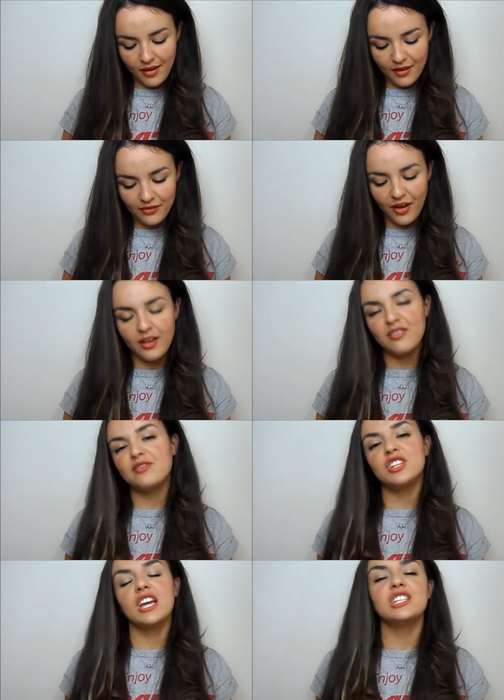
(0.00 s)
I've kind
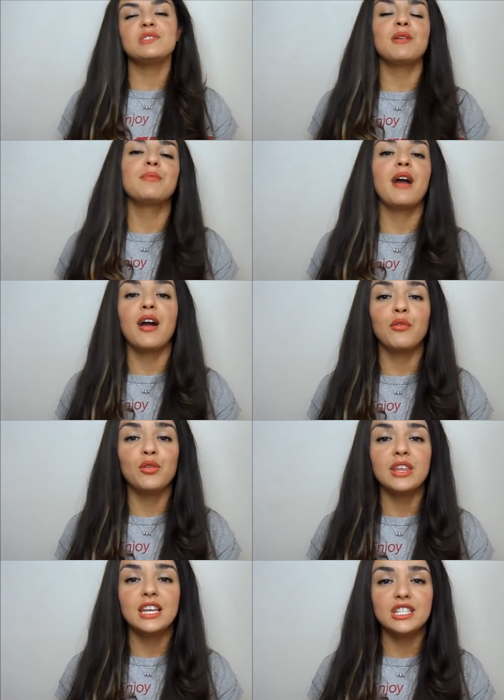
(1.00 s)
of changed my brow
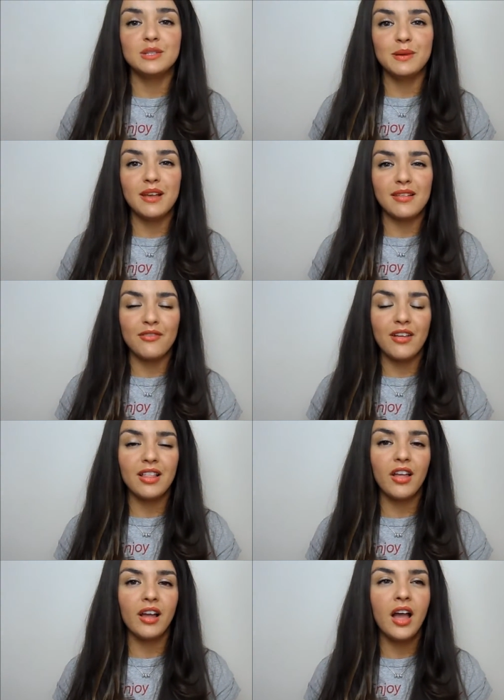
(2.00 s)
routine just because I
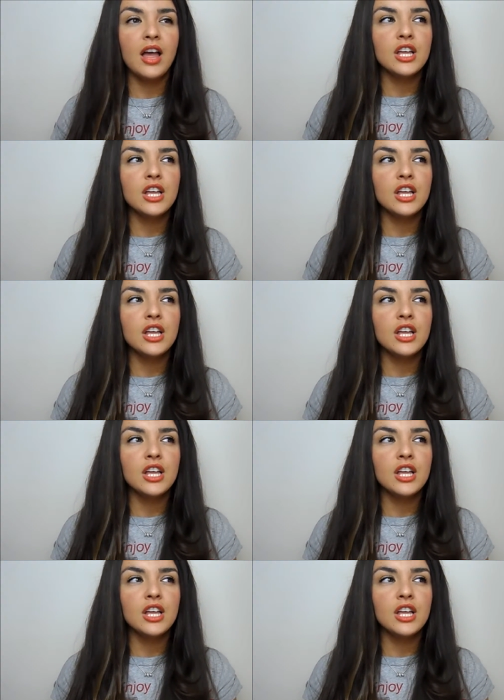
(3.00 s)
felt like